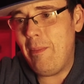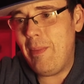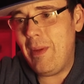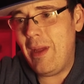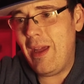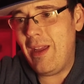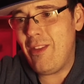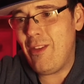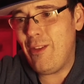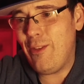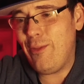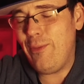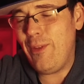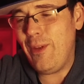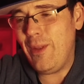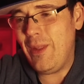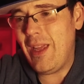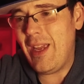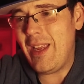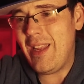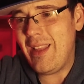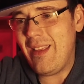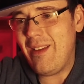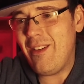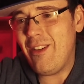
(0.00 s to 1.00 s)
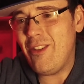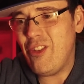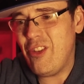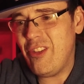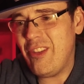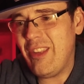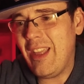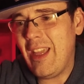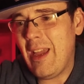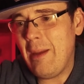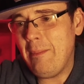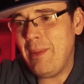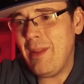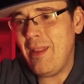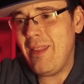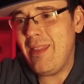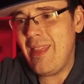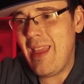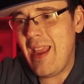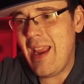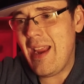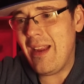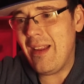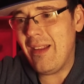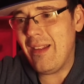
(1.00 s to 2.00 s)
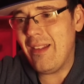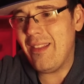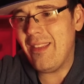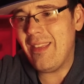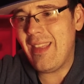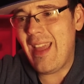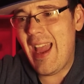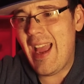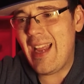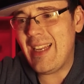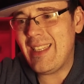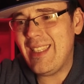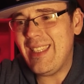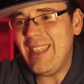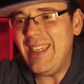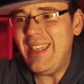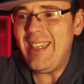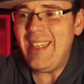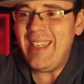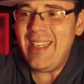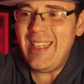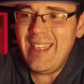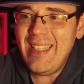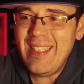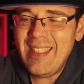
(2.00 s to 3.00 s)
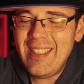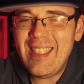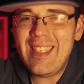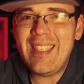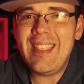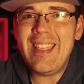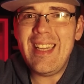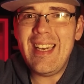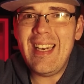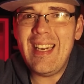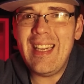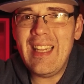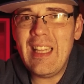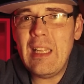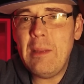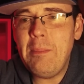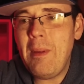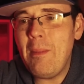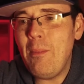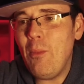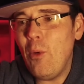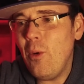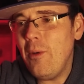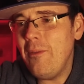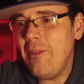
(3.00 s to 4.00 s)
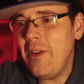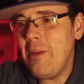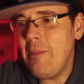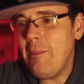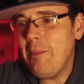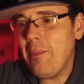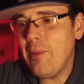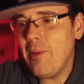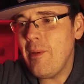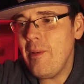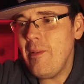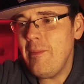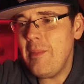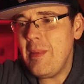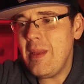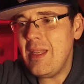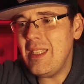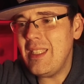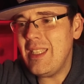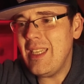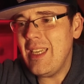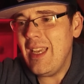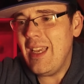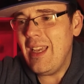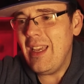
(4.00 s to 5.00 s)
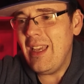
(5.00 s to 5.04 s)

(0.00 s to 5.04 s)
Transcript: But I just feel like there are just a couple of things that just need a little bit more of an improvement.